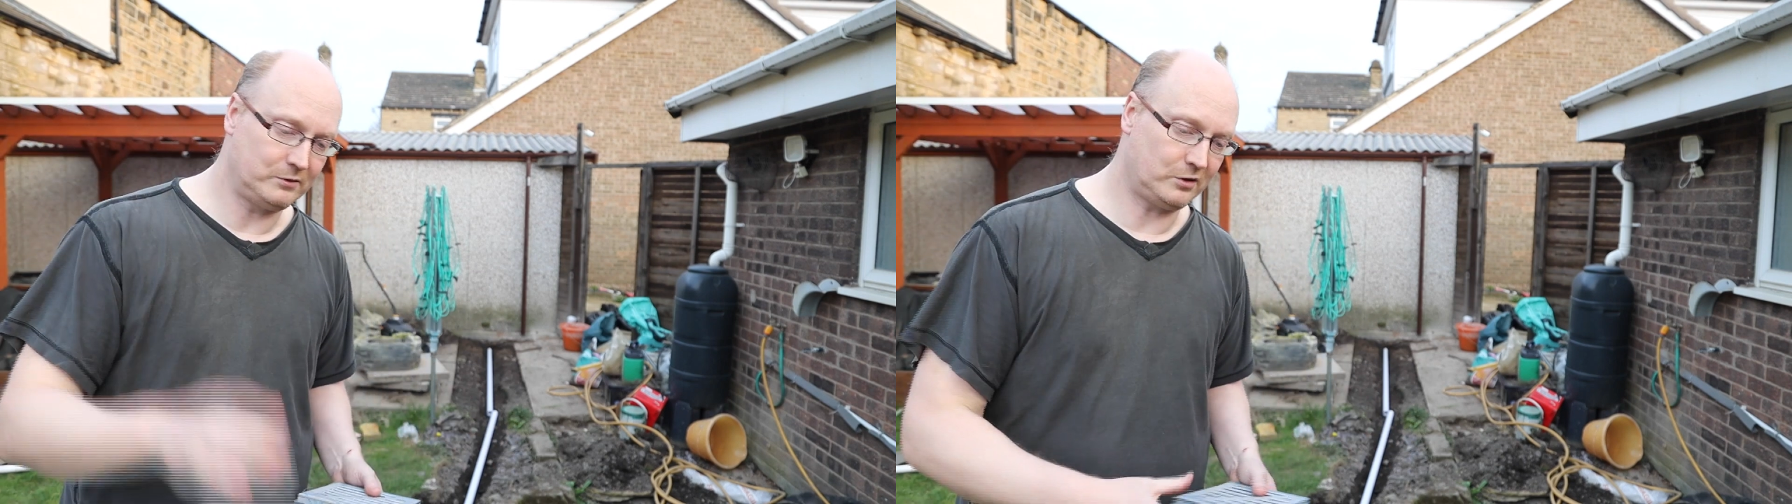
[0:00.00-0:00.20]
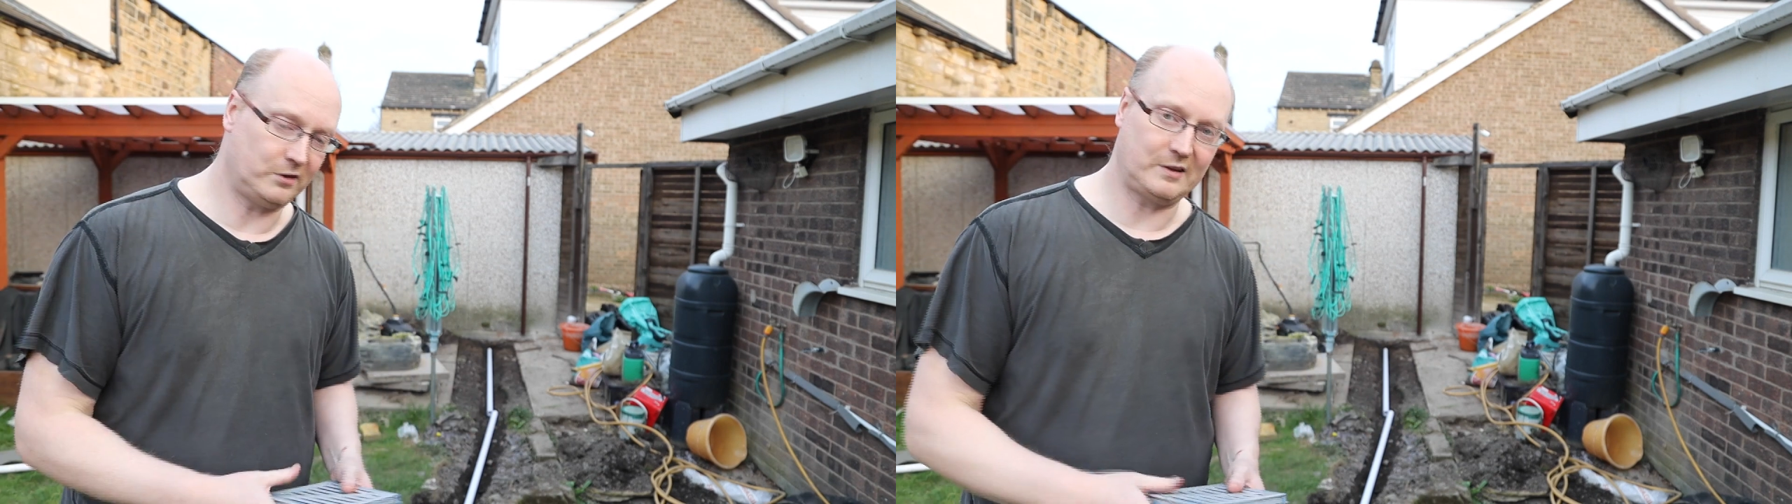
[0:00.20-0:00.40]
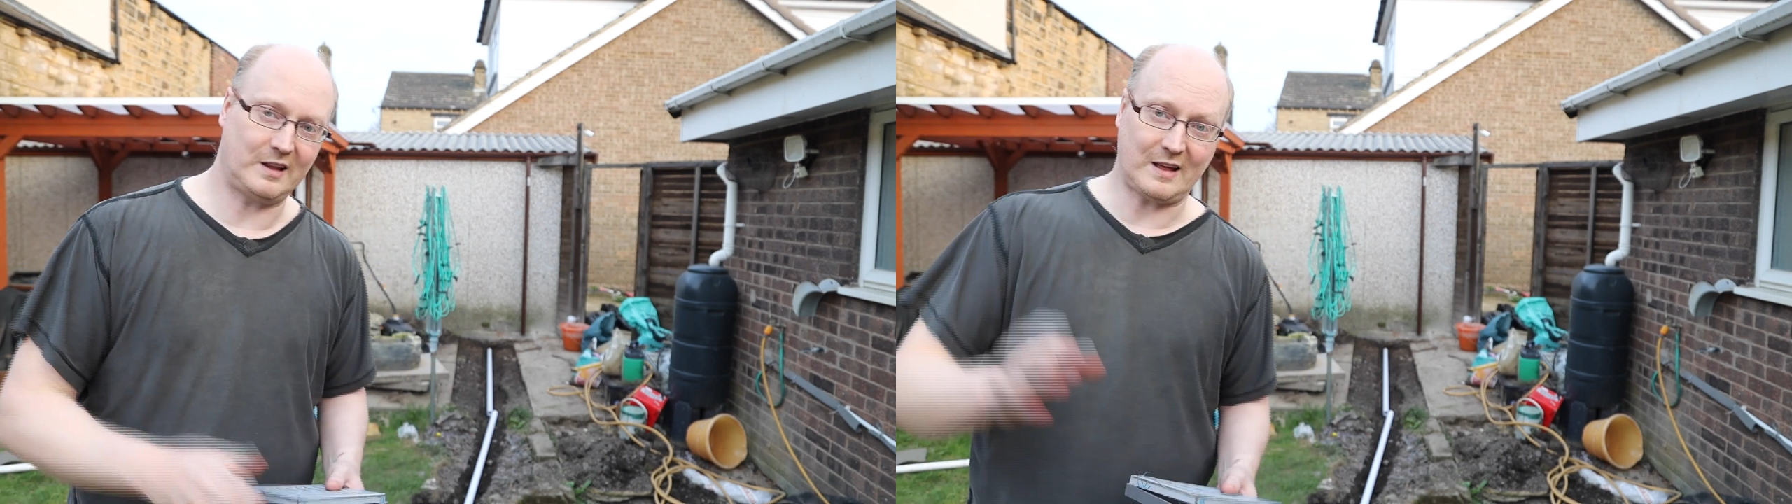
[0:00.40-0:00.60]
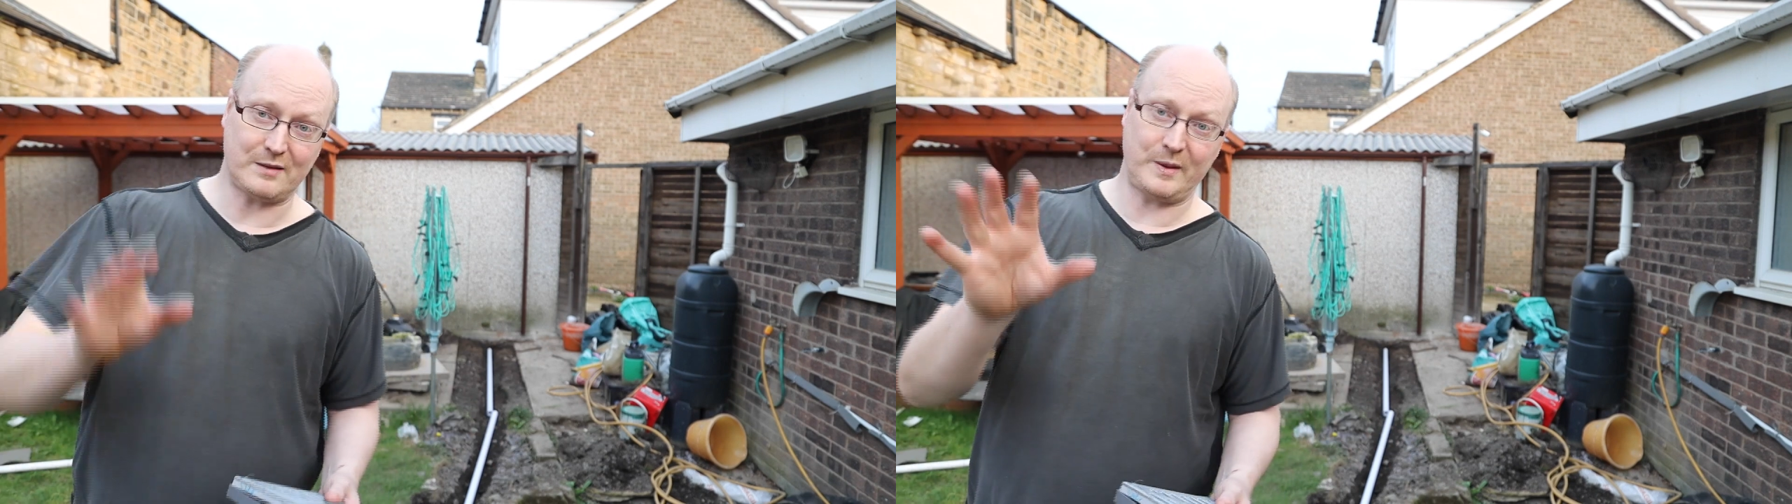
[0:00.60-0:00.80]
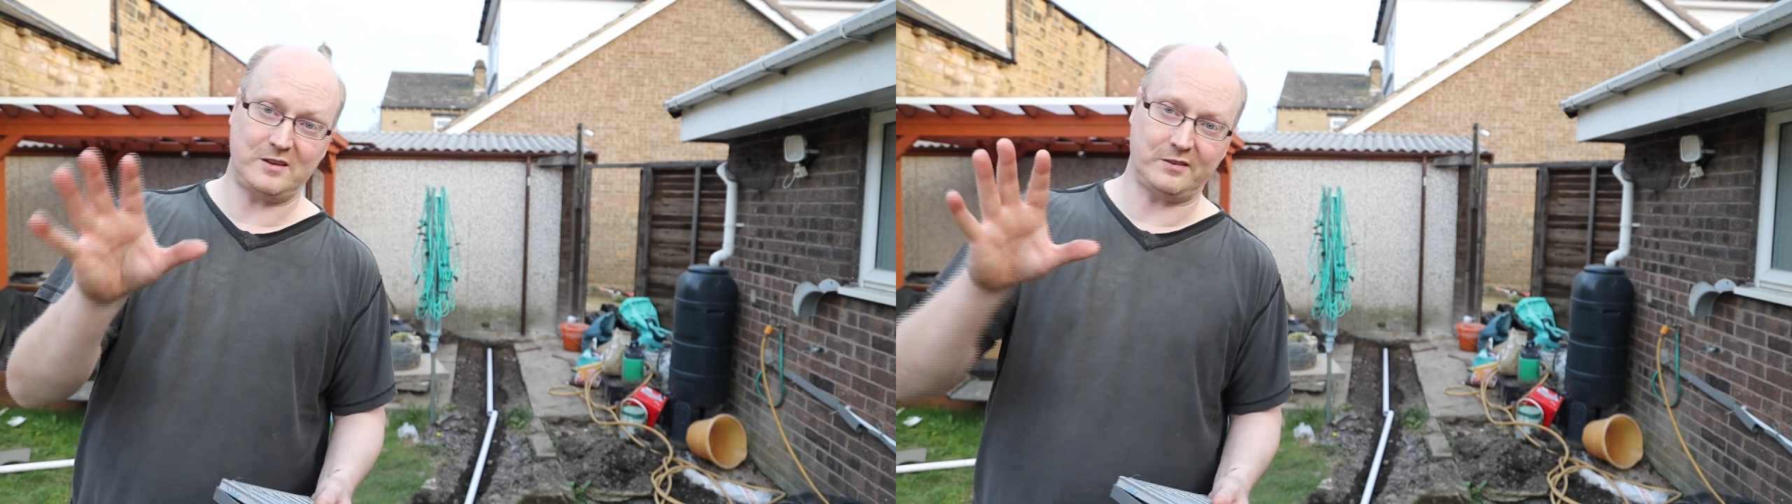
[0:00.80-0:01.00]
So that's
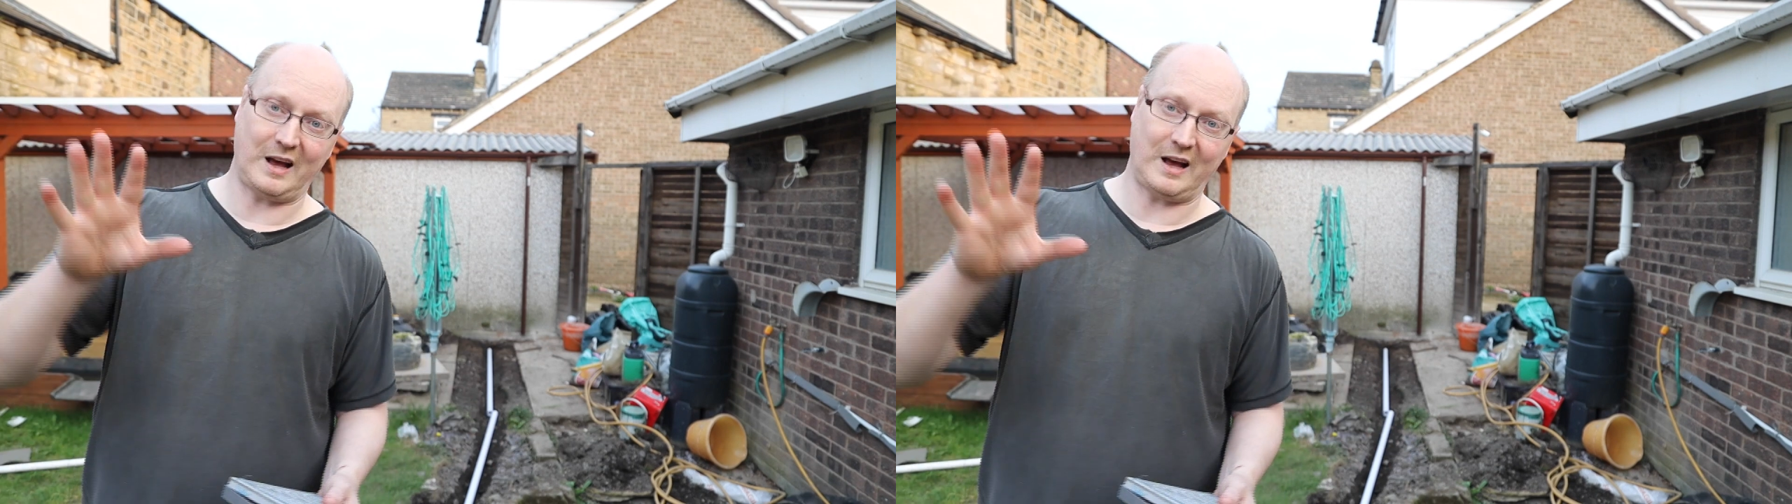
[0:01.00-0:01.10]
based on